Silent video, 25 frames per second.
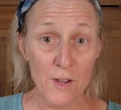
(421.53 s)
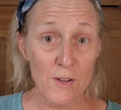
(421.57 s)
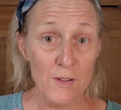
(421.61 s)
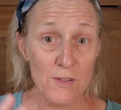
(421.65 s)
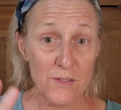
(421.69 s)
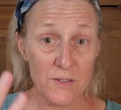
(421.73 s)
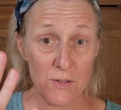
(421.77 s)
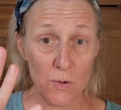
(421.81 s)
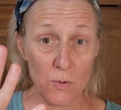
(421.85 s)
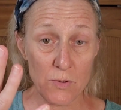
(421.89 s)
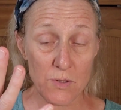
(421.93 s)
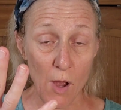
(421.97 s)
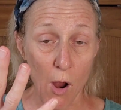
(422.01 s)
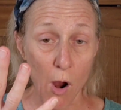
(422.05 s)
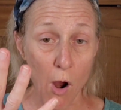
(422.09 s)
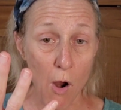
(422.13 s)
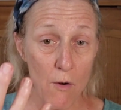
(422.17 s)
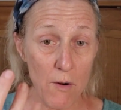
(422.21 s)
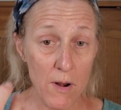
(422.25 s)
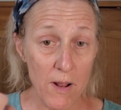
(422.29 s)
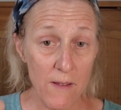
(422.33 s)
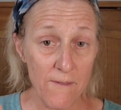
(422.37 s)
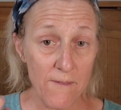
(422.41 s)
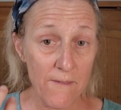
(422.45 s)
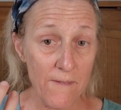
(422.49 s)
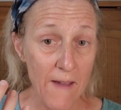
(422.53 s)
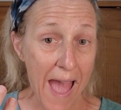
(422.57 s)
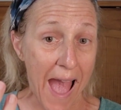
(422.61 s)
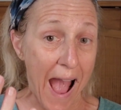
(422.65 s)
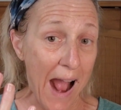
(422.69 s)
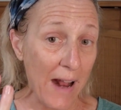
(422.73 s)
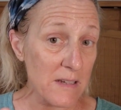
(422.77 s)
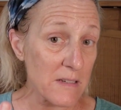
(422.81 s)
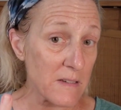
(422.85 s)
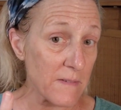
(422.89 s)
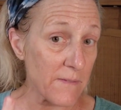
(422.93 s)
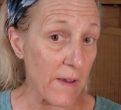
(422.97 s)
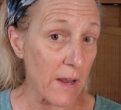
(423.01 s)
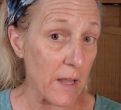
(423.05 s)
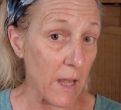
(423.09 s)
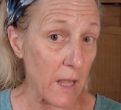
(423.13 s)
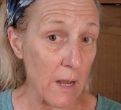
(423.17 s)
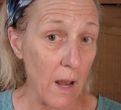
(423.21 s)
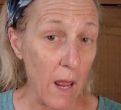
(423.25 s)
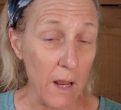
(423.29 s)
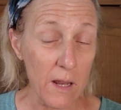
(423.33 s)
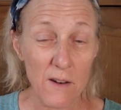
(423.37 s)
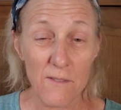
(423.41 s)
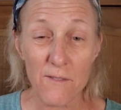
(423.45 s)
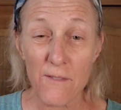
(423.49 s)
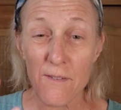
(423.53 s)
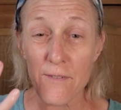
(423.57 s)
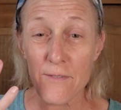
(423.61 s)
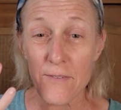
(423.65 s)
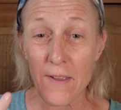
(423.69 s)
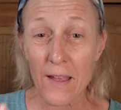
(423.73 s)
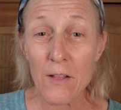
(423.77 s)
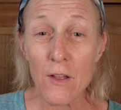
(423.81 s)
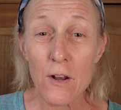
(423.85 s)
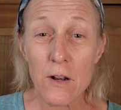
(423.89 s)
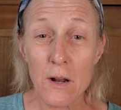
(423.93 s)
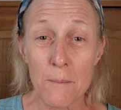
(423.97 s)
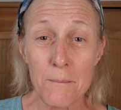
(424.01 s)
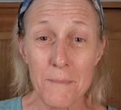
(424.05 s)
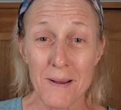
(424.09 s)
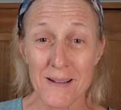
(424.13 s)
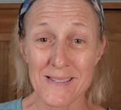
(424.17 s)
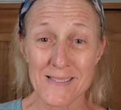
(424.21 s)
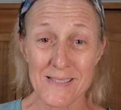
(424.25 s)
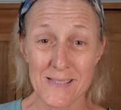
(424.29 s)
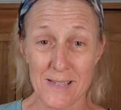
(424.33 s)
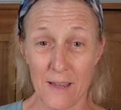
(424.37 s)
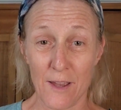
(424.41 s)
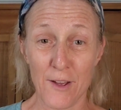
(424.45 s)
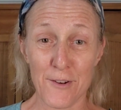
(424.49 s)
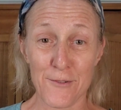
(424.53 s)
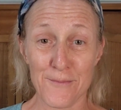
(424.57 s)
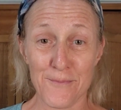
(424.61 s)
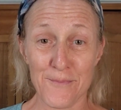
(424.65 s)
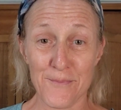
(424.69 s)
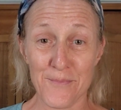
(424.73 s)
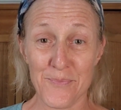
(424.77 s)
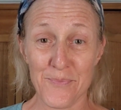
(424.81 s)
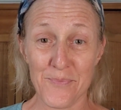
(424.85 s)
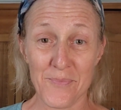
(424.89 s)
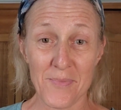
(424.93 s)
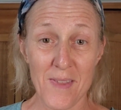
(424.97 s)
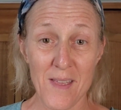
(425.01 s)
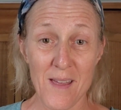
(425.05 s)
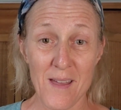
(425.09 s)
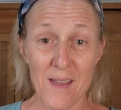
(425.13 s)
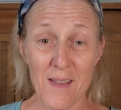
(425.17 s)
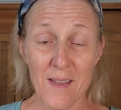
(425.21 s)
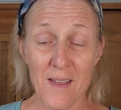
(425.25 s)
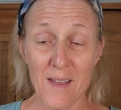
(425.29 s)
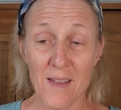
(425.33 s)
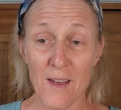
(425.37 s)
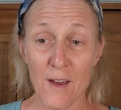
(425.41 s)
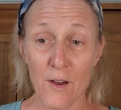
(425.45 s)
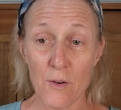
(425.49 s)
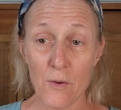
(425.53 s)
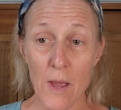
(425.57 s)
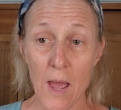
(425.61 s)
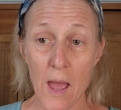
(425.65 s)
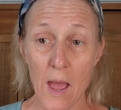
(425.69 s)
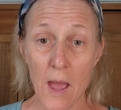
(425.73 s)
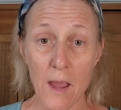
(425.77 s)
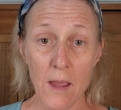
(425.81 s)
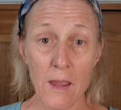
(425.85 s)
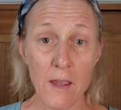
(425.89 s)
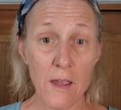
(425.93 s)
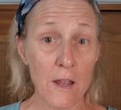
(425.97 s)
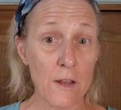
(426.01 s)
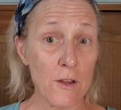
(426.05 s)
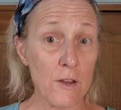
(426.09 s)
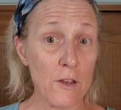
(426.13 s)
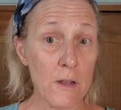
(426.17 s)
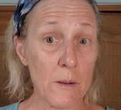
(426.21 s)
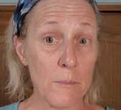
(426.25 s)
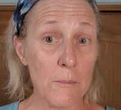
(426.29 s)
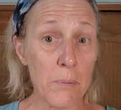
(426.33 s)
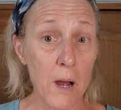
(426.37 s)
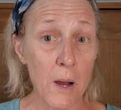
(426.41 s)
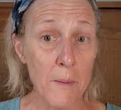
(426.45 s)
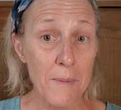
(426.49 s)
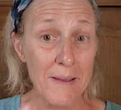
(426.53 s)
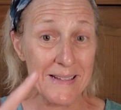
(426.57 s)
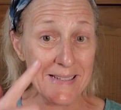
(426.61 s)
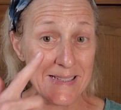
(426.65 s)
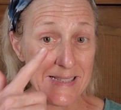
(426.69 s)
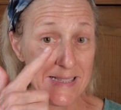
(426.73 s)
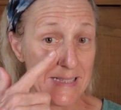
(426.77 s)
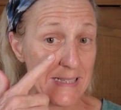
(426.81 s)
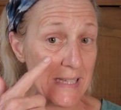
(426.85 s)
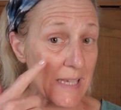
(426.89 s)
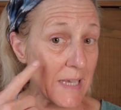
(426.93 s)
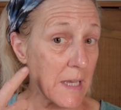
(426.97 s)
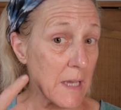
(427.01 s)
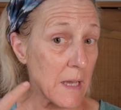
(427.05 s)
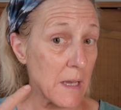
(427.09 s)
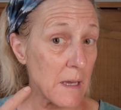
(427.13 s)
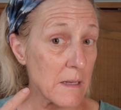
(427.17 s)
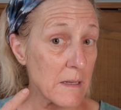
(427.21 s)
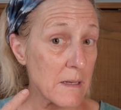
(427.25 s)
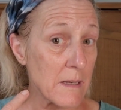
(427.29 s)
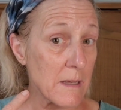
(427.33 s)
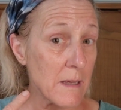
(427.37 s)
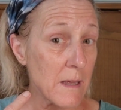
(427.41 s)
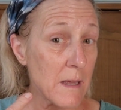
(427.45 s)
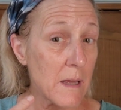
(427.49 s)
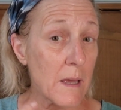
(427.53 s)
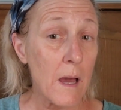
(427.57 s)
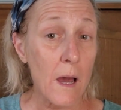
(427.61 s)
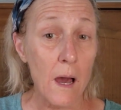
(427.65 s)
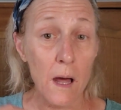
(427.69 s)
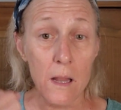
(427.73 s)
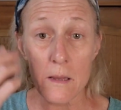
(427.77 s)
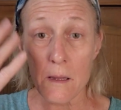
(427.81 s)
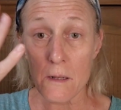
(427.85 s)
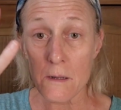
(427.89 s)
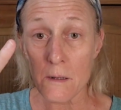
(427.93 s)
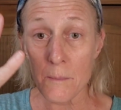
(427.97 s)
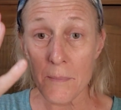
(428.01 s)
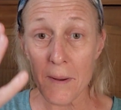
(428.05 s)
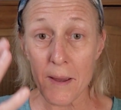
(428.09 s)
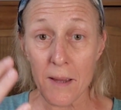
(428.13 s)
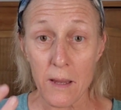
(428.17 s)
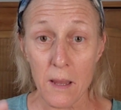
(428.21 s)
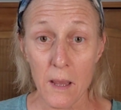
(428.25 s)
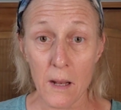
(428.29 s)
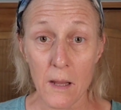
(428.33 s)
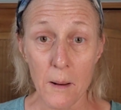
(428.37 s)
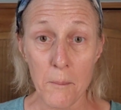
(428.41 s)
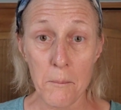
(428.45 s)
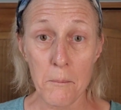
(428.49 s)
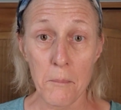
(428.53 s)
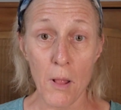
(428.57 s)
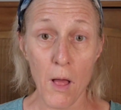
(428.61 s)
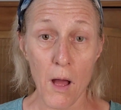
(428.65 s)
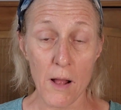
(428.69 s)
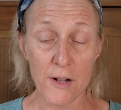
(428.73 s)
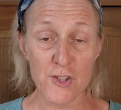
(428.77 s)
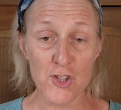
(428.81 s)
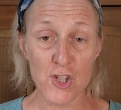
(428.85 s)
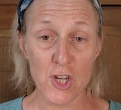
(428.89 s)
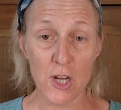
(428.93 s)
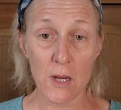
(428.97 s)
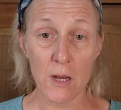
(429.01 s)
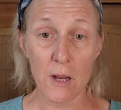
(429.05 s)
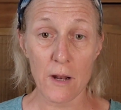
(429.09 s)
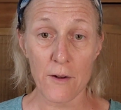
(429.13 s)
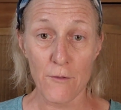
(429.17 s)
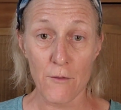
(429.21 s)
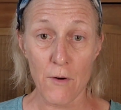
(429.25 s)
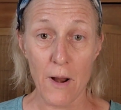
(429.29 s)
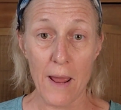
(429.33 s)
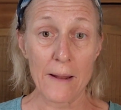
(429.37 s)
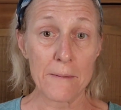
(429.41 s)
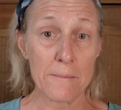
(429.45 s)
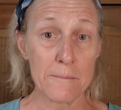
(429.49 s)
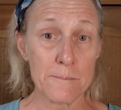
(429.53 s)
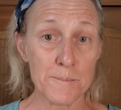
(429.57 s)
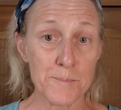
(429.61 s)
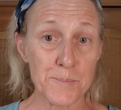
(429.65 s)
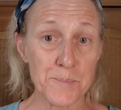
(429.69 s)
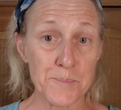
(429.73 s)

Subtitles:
so it's already activating. I can feel it on my skin, okay, and you can probably see it a little bit getting blotchy and red.